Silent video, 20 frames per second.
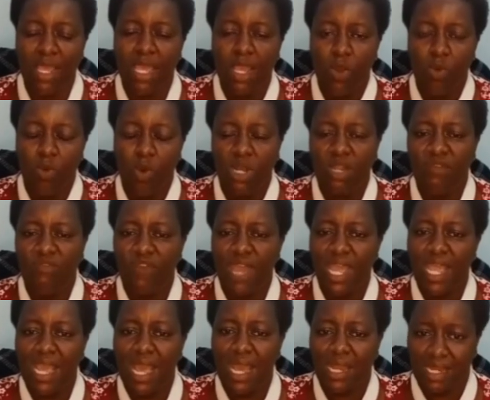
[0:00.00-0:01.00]

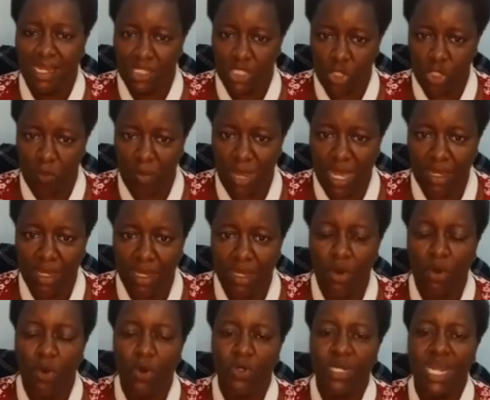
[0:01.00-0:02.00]
qualifying a customer
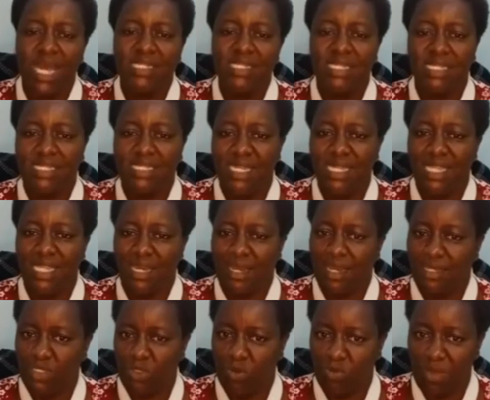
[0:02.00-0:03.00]
or assessing the
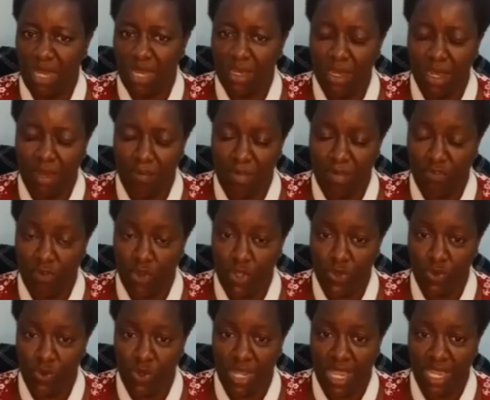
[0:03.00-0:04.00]
customer before
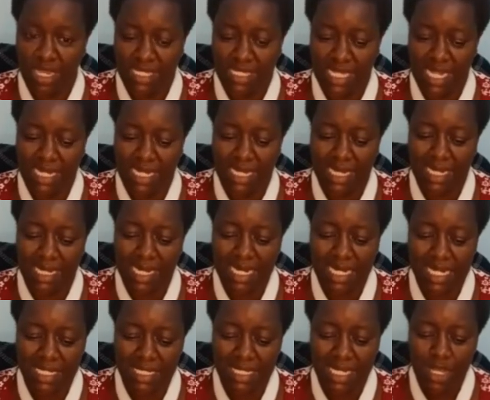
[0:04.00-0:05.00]
you extend
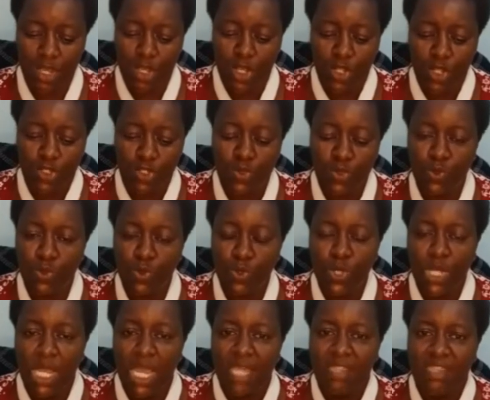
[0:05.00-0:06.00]
credit. 2,
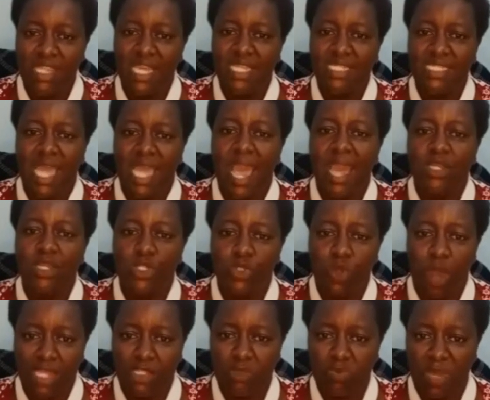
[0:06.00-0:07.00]
there is the actual
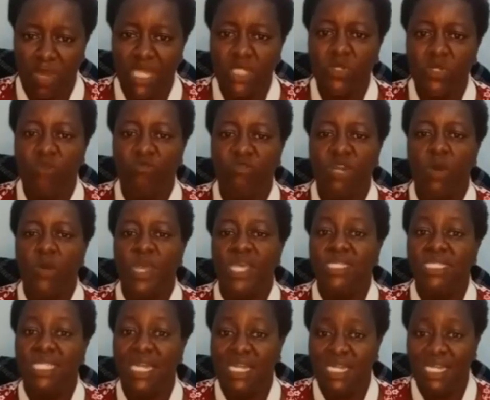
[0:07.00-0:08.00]
aspect of now
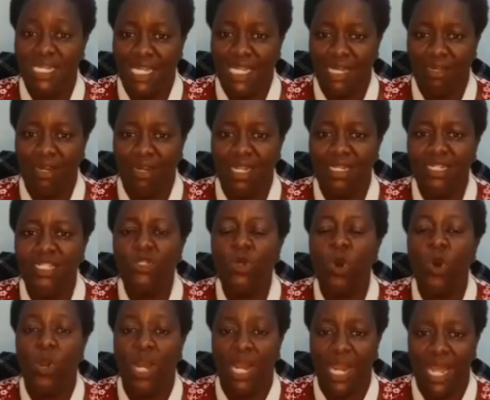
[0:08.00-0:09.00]
extending the credit
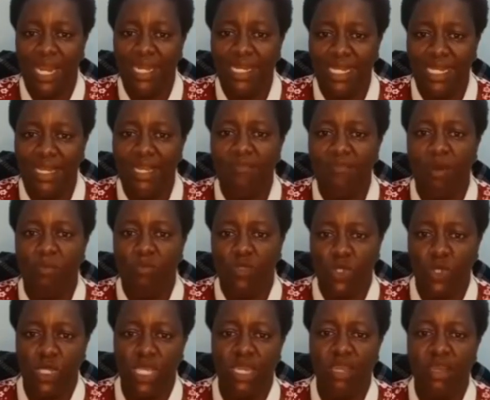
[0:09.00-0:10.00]
or lending. If I'm
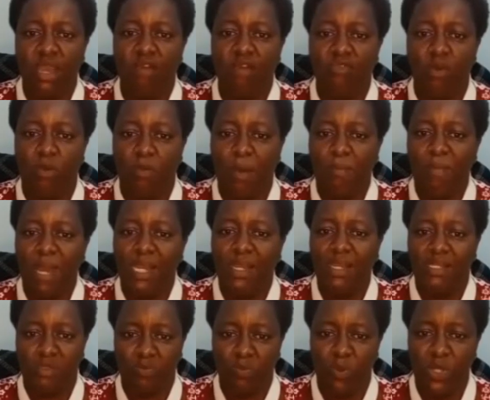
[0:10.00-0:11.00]
talking from a
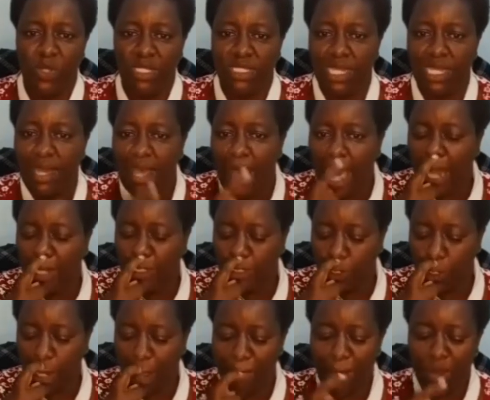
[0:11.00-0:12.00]
banker's point, I'll
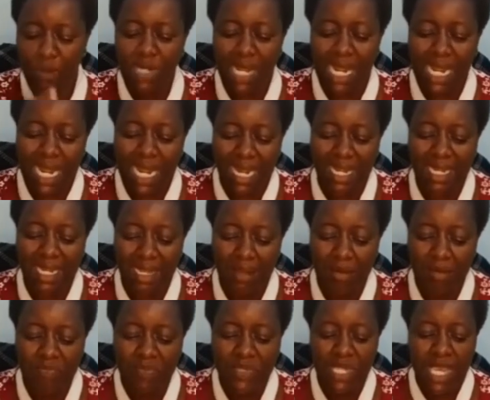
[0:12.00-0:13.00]
talk about
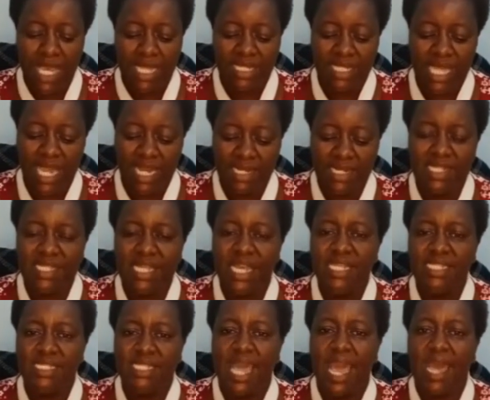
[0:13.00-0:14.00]
lending. Then there
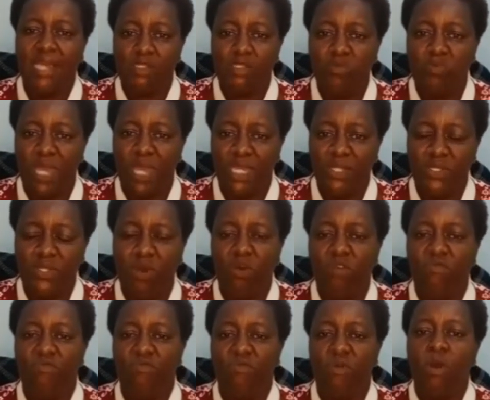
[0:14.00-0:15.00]
is the aspect
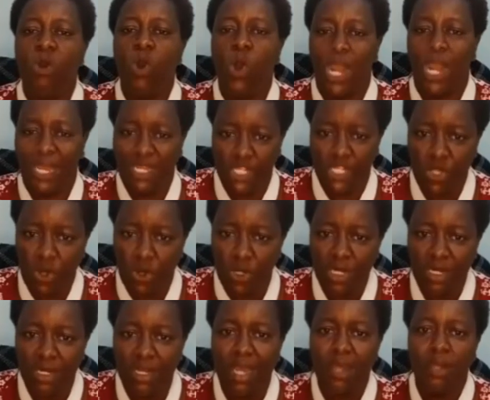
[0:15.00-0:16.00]
of collection,
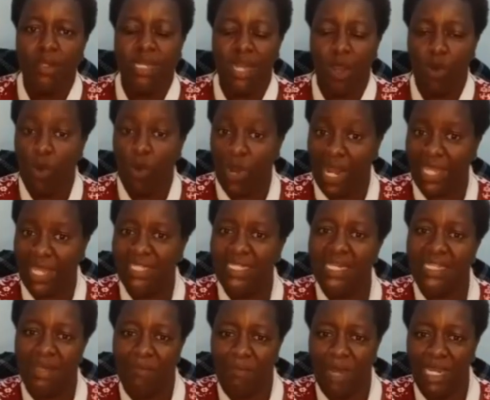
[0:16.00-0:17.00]
now
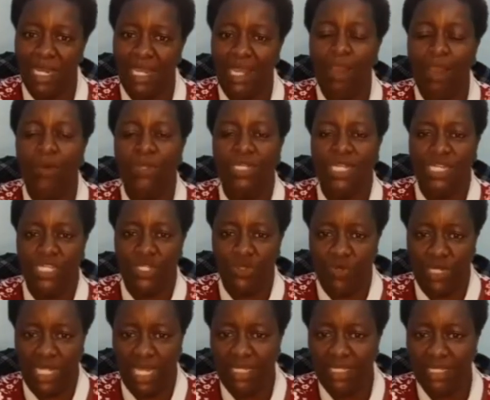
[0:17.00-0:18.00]
collecting the money on the due
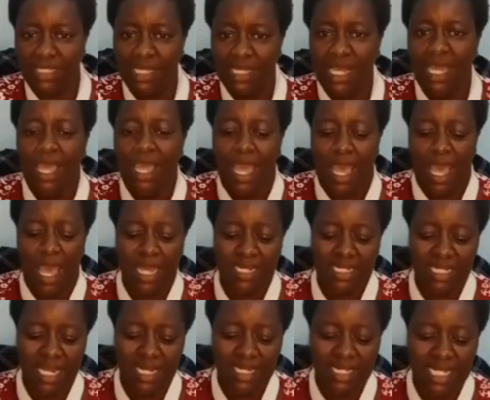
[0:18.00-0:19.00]
date. And
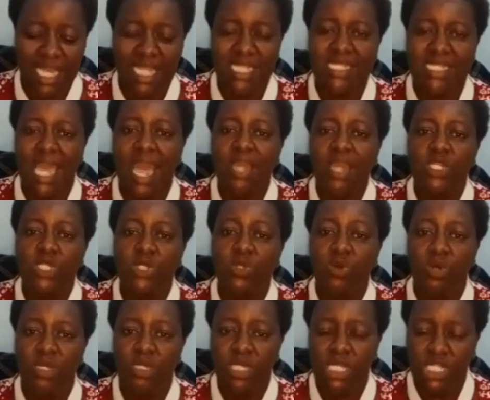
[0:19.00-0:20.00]
then there is
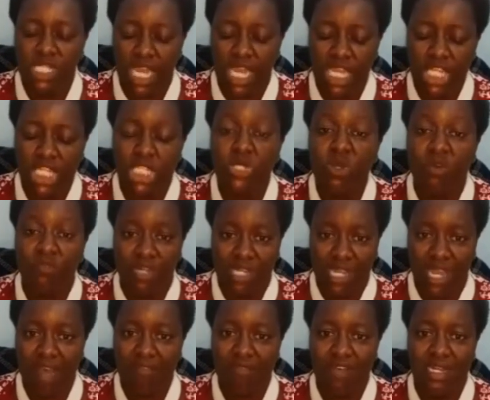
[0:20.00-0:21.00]
the issue of
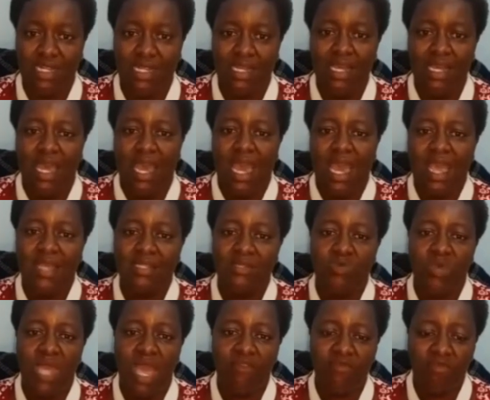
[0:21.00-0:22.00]
recovery. As
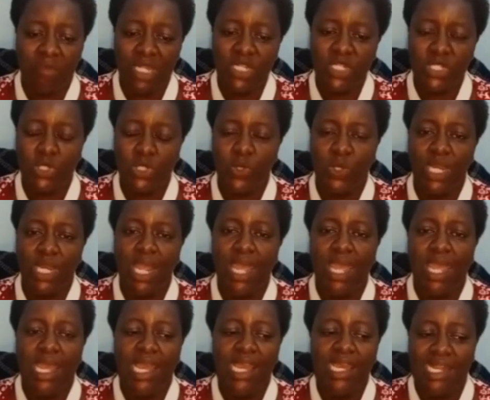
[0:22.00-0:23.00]
we have mentioned,
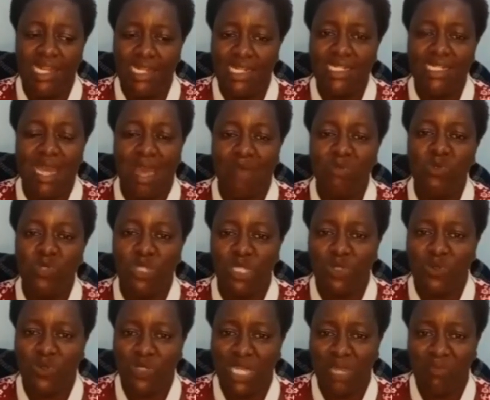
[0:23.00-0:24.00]
credit comes with
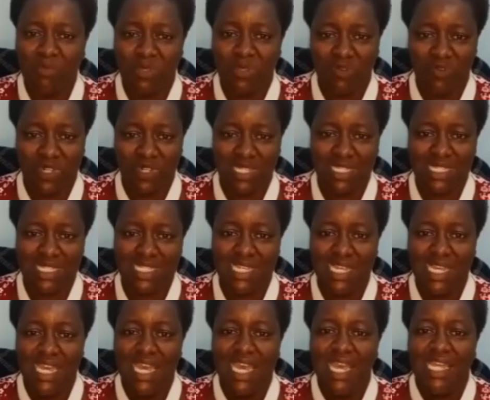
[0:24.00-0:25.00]
the two types of risks.
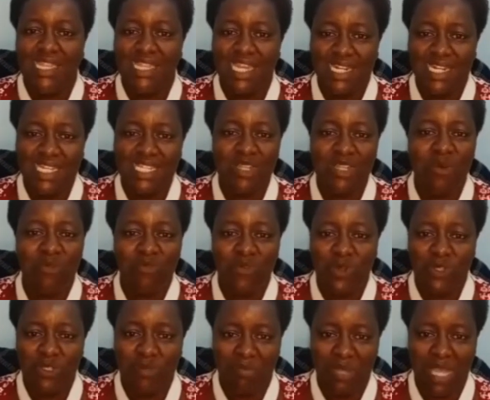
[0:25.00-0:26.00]
The risk of
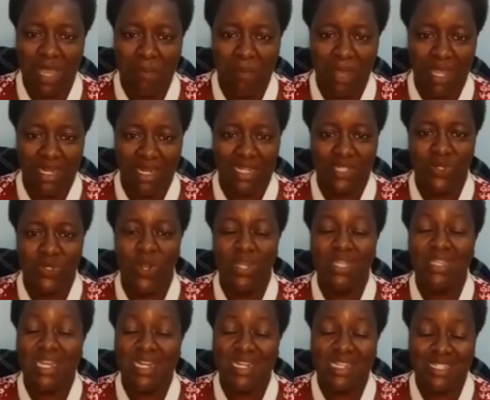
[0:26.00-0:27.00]
not being paid at all,
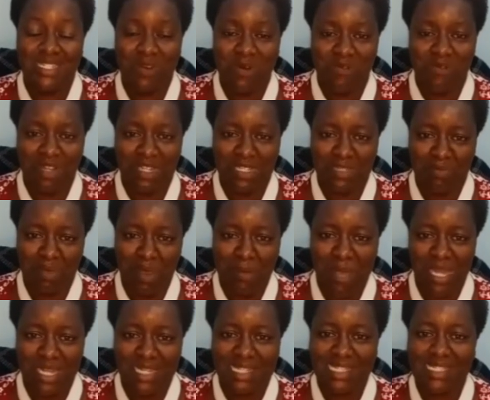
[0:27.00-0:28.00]
the risk of late
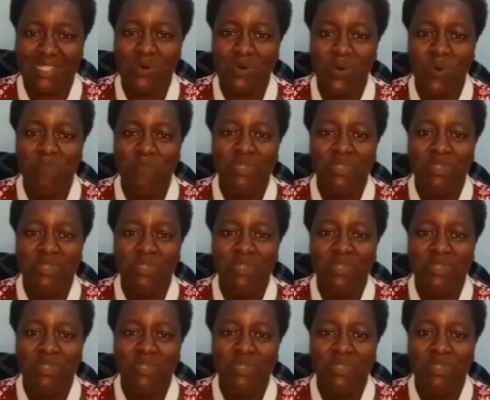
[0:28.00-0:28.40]
payment. So